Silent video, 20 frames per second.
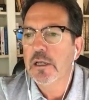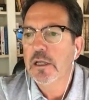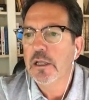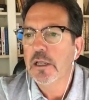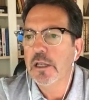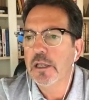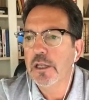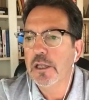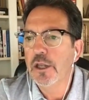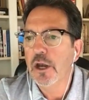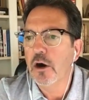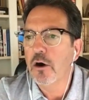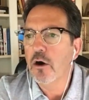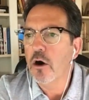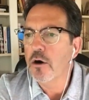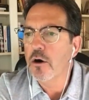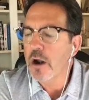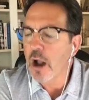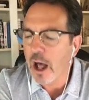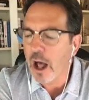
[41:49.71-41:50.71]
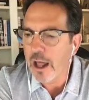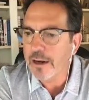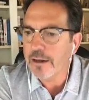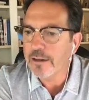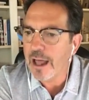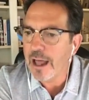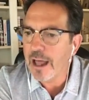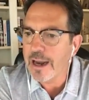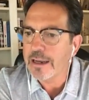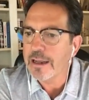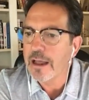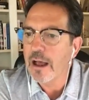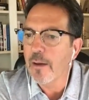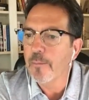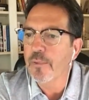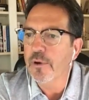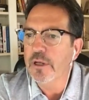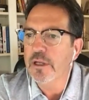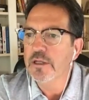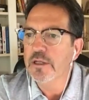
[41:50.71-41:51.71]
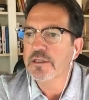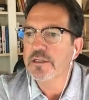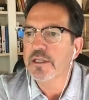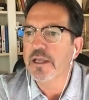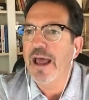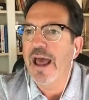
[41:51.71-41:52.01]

There are not a lot of companies that